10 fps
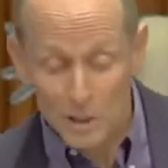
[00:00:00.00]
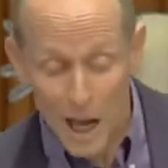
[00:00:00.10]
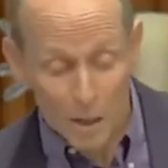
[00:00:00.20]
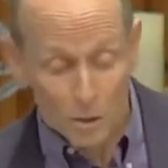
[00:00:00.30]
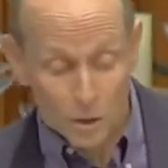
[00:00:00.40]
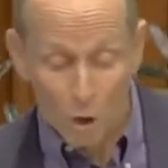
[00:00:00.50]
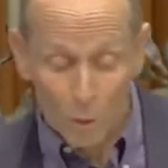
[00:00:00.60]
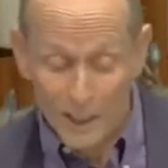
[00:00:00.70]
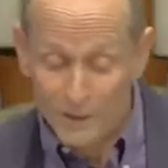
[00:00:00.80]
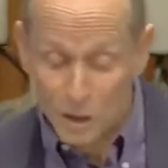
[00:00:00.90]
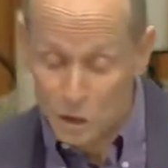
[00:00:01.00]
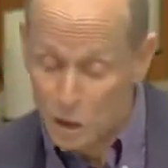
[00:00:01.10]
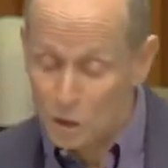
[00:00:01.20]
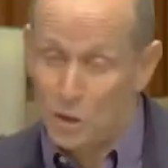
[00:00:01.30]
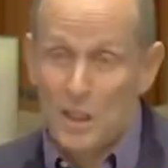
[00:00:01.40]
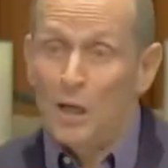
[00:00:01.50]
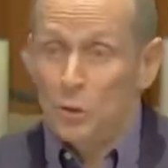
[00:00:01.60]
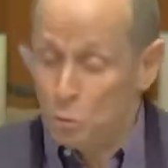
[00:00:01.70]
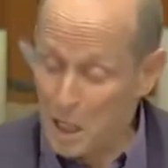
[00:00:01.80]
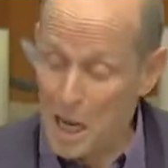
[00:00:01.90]
already this year to South
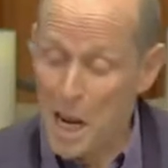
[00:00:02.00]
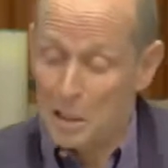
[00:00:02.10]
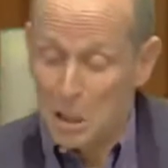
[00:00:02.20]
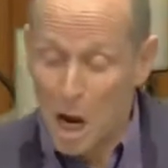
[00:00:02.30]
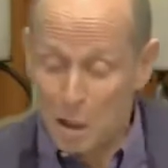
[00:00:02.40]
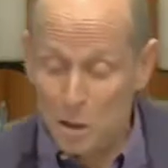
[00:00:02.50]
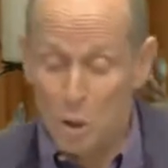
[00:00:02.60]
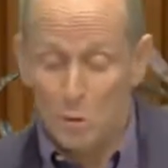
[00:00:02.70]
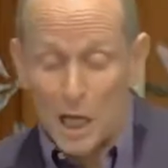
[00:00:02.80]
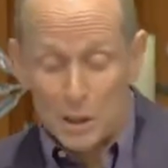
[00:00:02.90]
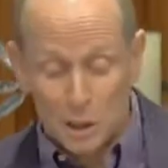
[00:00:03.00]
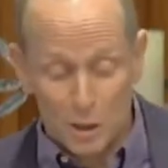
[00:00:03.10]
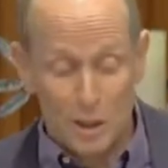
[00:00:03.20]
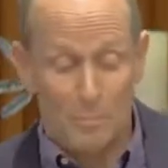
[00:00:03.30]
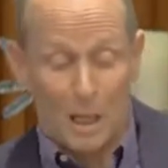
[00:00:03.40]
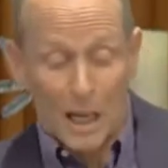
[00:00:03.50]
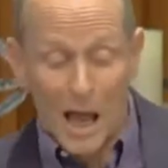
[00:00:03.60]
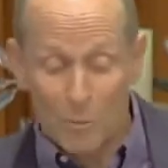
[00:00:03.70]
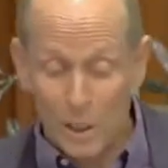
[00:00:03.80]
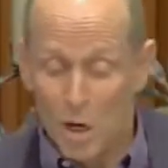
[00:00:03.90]
Sudan, Congo, Nigeria,
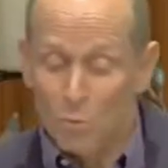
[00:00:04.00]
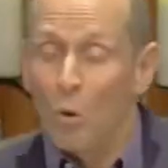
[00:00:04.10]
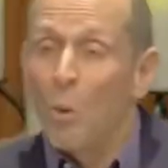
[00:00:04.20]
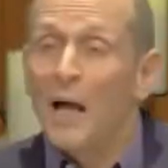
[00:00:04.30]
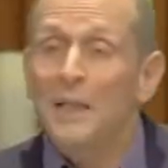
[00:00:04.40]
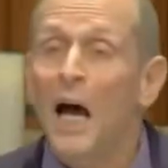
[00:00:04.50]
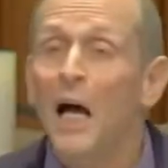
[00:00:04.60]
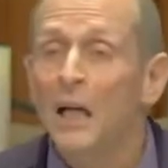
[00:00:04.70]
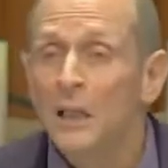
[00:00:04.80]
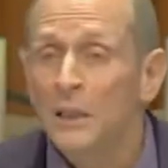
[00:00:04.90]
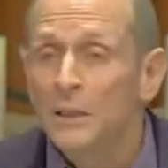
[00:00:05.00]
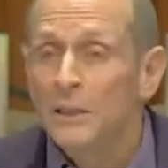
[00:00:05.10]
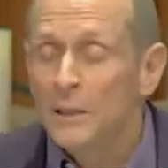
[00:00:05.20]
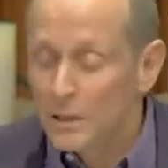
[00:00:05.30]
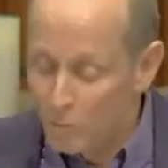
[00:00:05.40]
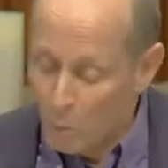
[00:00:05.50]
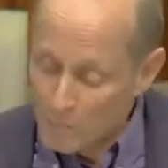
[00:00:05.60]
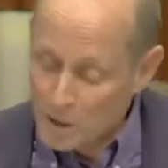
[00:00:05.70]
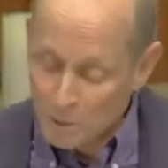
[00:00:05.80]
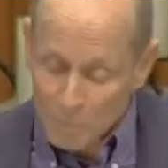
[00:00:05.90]
Malawi, Rwanda for
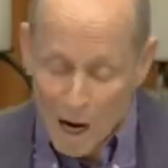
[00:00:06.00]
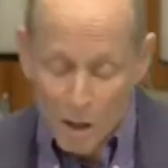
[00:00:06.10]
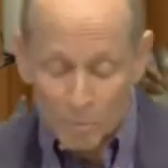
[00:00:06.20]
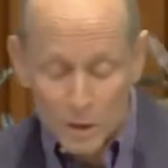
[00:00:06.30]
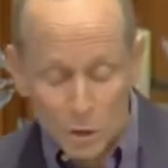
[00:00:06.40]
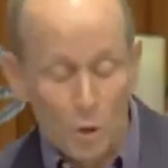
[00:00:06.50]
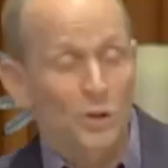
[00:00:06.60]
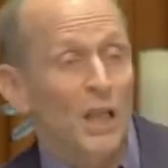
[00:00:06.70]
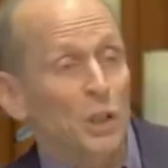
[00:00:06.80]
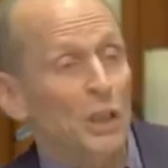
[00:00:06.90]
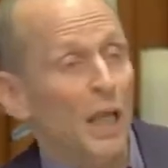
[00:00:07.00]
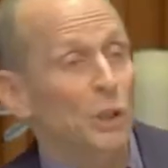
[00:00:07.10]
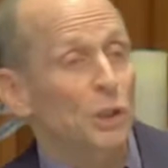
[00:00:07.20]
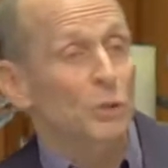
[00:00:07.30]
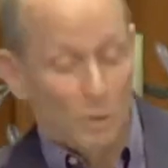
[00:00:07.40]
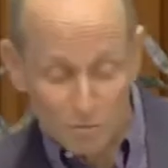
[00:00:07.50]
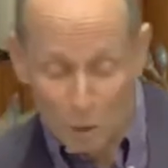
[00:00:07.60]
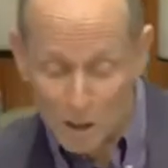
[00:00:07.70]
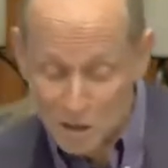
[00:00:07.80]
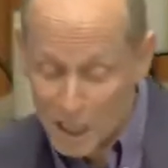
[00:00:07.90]
women's empowerment, girls' education,
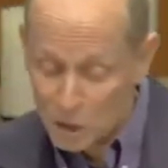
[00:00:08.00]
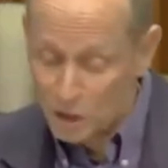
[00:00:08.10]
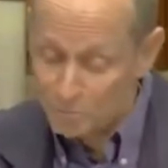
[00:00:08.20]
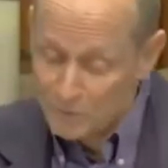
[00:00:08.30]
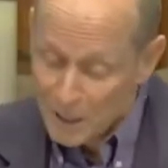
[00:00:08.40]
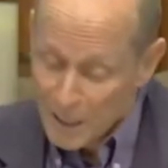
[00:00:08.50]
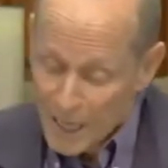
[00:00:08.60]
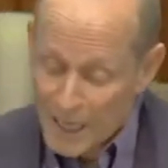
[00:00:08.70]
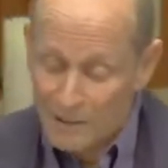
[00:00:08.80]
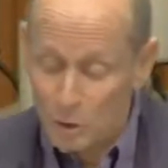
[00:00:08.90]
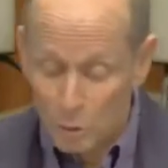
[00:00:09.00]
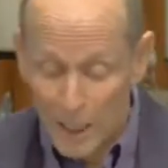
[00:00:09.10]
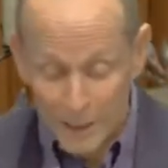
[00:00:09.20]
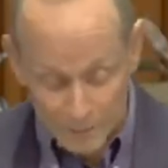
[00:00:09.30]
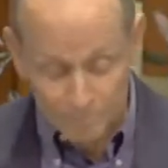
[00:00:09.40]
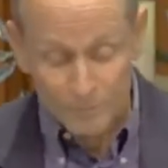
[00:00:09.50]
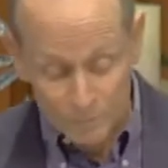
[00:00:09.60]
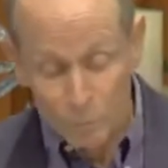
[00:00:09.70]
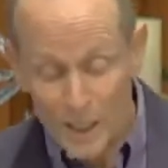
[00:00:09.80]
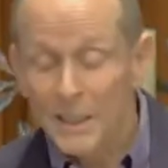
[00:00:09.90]
reforestation, and have a grant
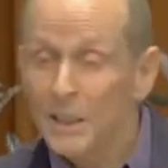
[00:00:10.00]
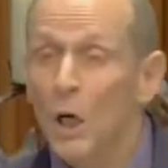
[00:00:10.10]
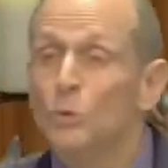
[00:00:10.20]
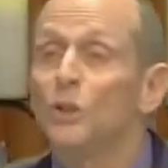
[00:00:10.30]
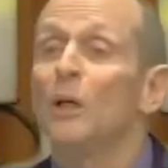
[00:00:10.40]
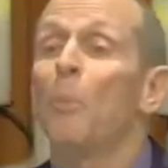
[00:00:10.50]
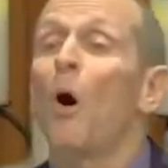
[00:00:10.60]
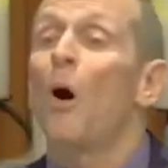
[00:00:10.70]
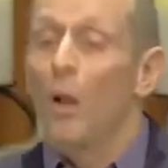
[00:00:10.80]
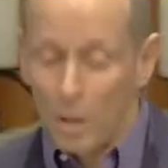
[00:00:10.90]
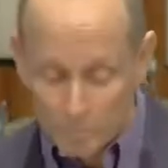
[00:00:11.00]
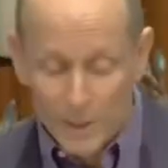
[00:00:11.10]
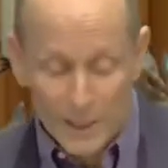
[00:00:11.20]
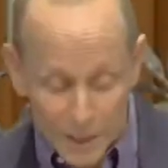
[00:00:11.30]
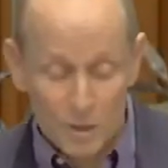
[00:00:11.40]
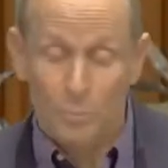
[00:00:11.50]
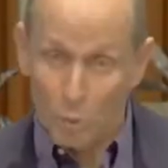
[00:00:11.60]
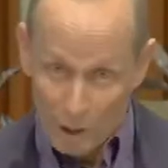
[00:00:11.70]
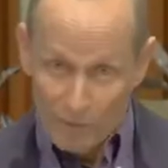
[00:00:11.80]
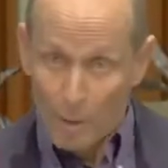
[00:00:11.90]
ready to go to Nepal in
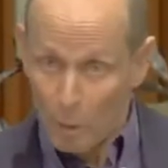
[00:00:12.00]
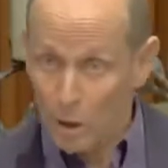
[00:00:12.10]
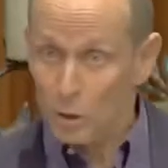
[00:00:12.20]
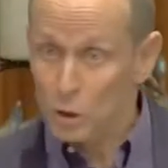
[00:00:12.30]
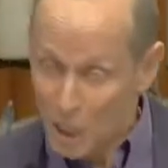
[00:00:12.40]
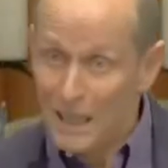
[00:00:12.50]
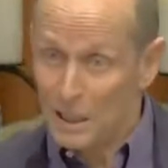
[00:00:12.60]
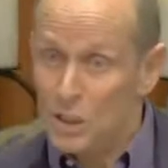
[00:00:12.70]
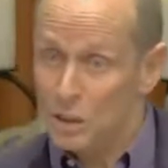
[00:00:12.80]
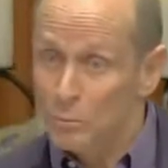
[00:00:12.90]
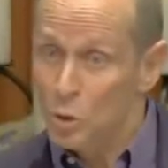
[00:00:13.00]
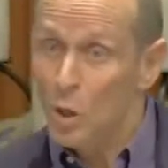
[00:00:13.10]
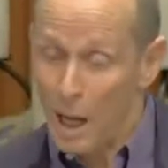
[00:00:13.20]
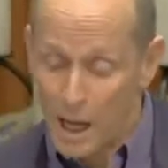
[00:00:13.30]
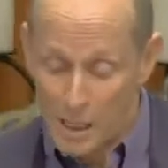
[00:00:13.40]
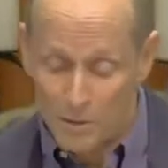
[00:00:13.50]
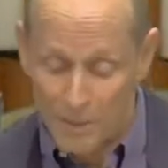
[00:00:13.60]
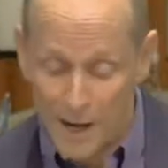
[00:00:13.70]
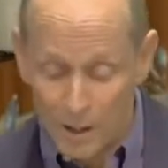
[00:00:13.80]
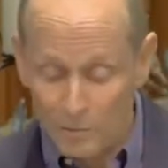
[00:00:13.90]
support of our partner Shakti Samuha
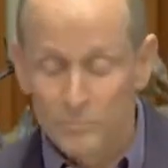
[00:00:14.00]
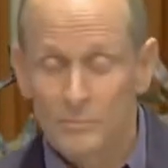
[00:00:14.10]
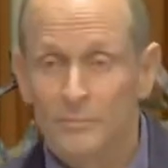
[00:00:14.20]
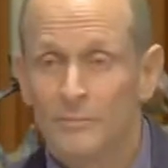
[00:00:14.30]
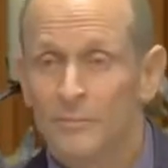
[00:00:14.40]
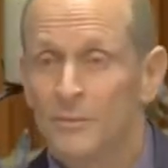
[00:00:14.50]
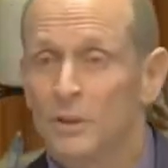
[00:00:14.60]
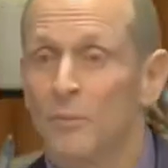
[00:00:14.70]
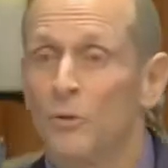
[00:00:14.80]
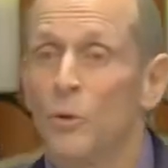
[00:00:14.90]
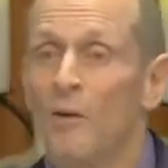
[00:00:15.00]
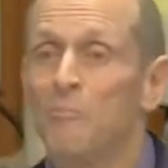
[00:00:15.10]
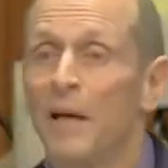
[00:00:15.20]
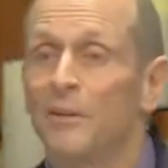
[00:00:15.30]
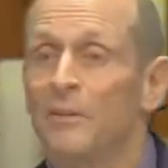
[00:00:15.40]
there. Some of you have met